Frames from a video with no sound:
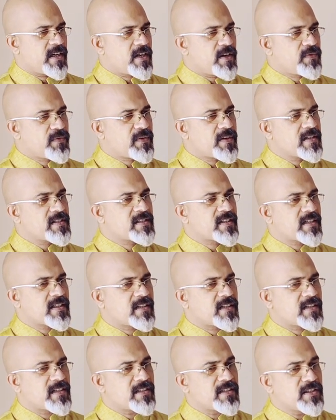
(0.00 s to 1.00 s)
If it's
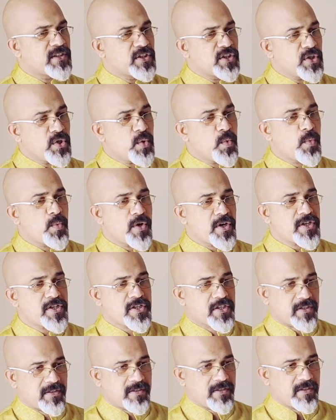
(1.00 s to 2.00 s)
a new
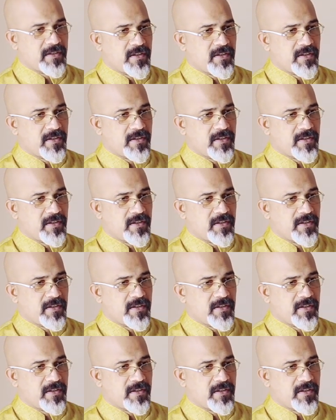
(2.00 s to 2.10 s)
version